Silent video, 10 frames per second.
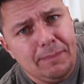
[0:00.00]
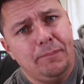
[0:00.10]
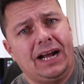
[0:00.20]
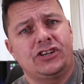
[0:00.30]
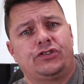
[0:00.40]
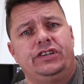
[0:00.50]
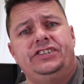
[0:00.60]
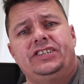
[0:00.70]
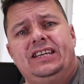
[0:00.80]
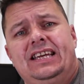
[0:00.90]
them
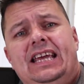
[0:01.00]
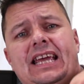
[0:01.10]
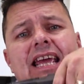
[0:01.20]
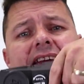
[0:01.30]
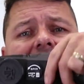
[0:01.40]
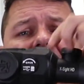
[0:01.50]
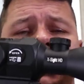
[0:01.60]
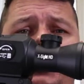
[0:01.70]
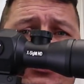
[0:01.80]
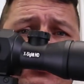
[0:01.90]
batteries
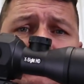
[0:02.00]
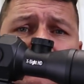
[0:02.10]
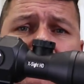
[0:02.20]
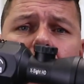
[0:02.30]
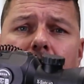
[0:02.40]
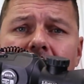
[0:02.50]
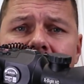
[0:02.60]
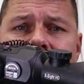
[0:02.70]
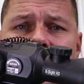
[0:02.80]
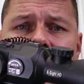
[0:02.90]
into my
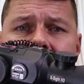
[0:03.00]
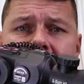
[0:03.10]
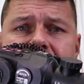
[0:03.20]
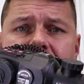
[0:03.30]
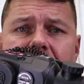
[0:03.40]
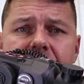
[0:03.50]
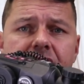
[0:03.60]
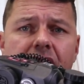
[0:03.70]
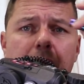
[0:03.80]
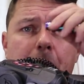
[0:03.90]
ATN
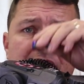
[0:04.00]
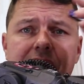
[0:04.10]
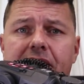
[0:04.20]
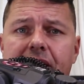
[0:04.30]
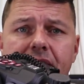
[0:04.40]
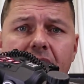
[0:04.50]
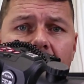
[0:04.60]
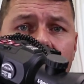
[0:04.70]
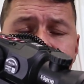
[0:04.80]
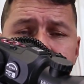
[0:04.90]
Excite, plug it in,
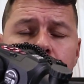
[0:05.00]
and